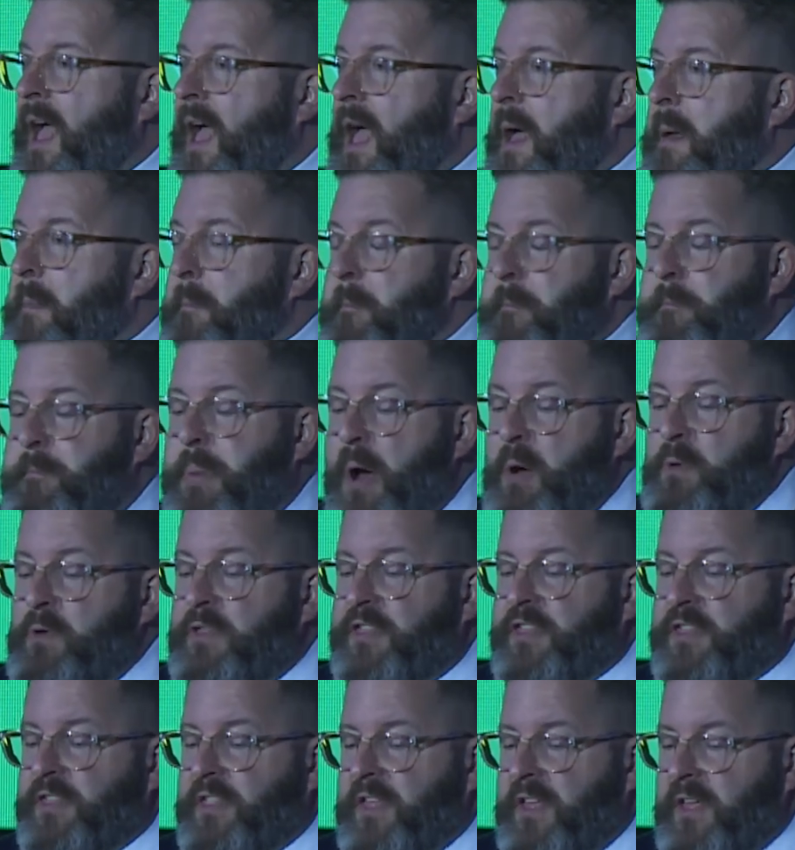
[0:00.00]

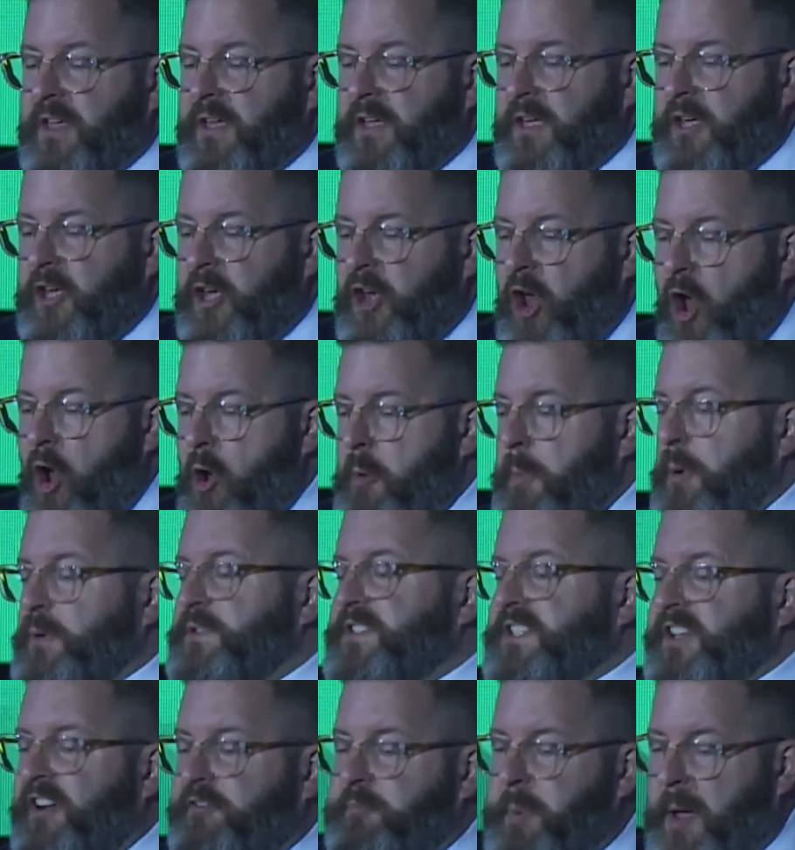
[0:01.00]
Both Kobo's
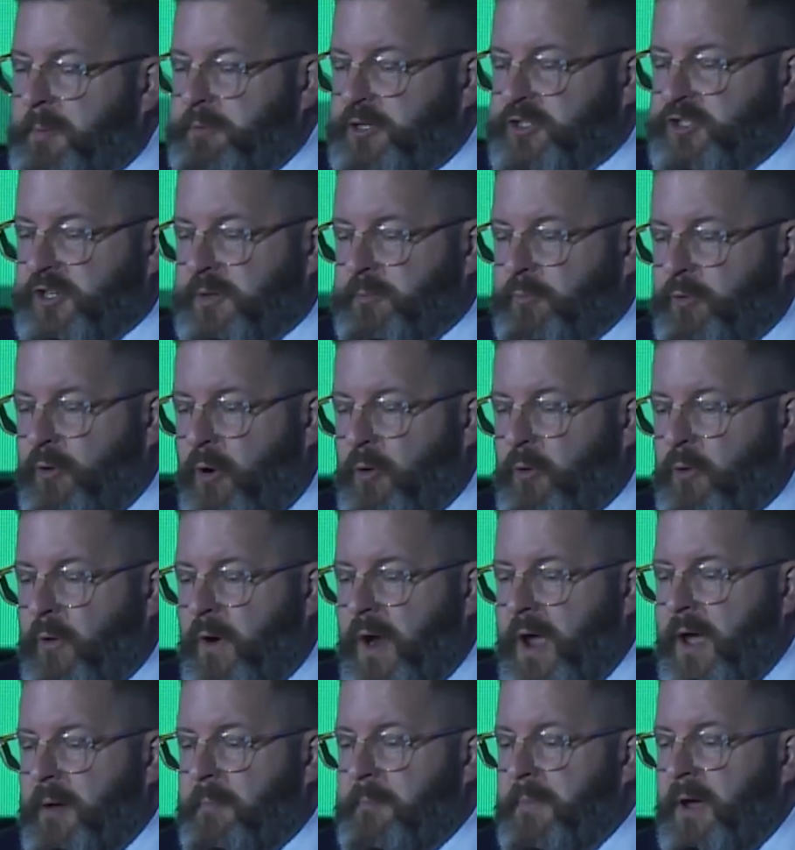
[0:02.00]
self publishing
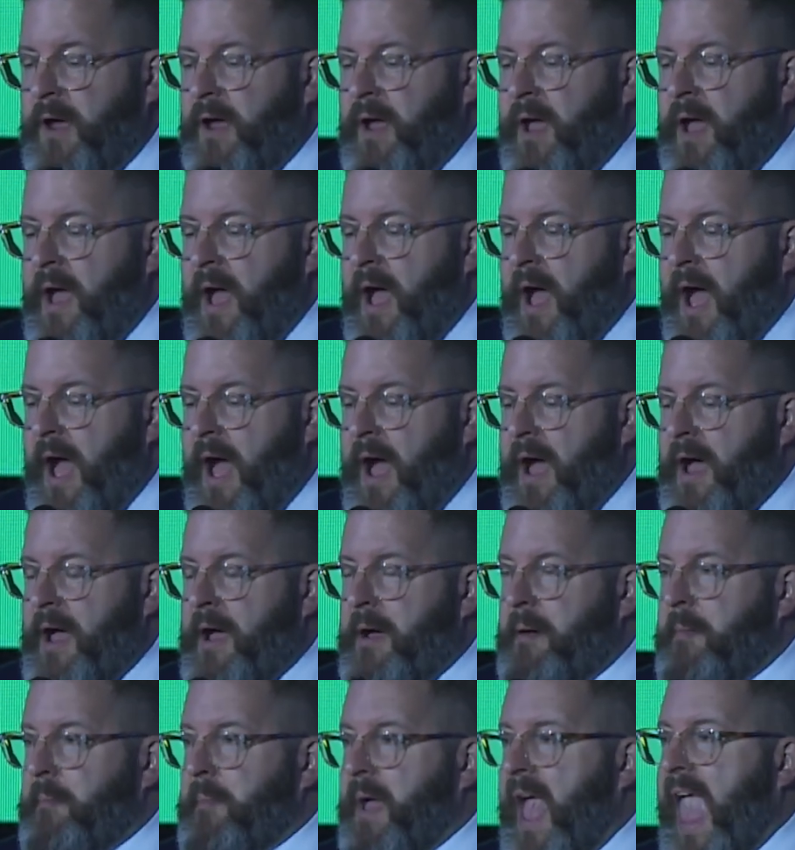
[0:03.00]
program
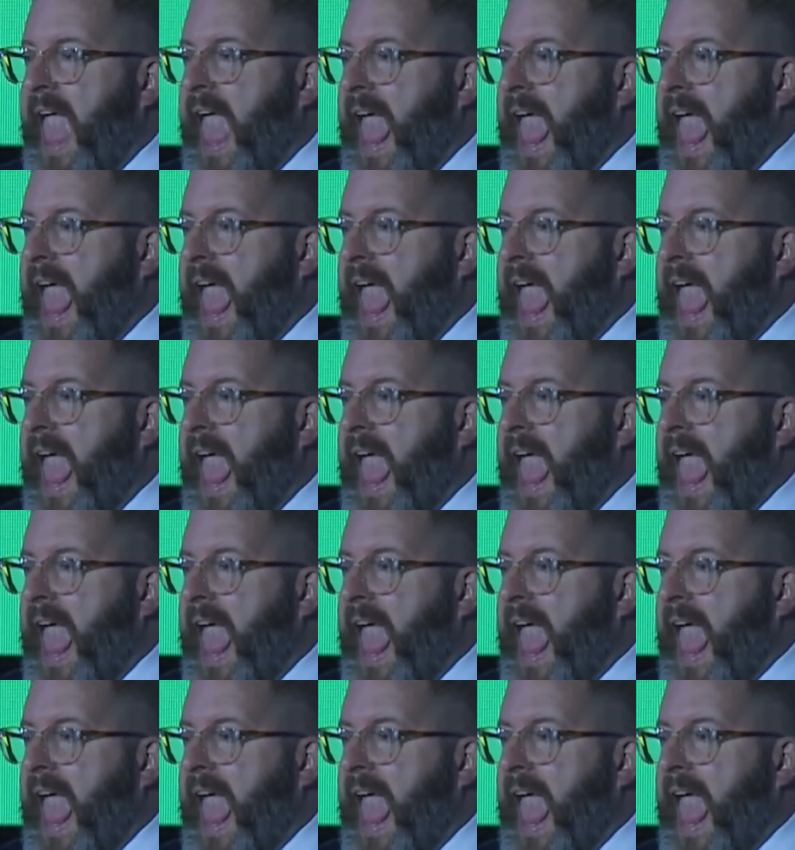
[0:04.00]
um,